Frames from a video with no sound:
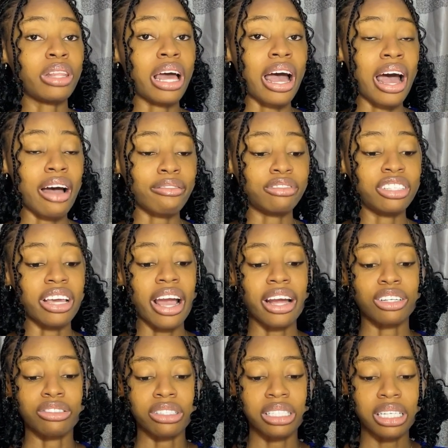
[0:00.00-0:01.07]
that have
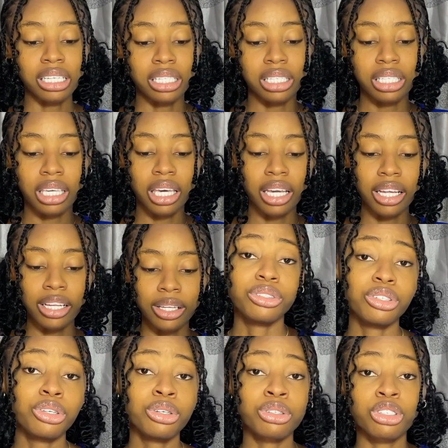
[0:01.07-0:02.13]
dehydrated skin. How do
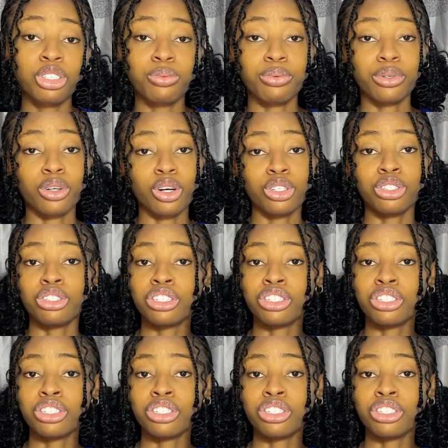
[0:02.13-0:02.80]
you use this product?